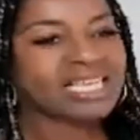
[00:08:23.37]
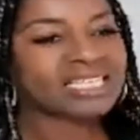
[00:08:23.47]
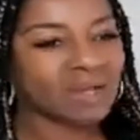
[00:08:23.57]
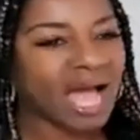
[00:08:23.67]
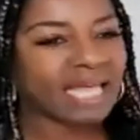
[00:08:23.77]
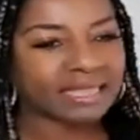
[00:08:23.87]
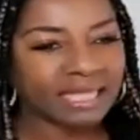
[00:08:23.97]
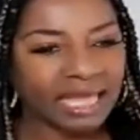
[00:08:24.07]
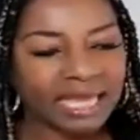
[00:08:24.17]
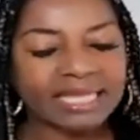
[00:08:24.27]
So I
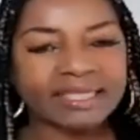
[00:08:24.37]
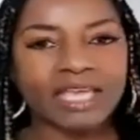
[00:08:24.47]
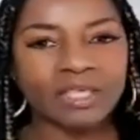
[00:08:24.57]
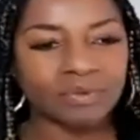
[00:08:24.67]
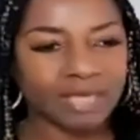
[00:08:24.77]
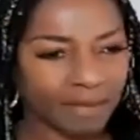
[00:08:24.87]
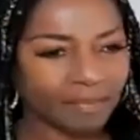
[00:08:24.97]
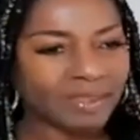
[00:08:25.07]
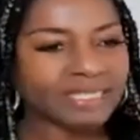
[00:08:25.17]
like that you kept it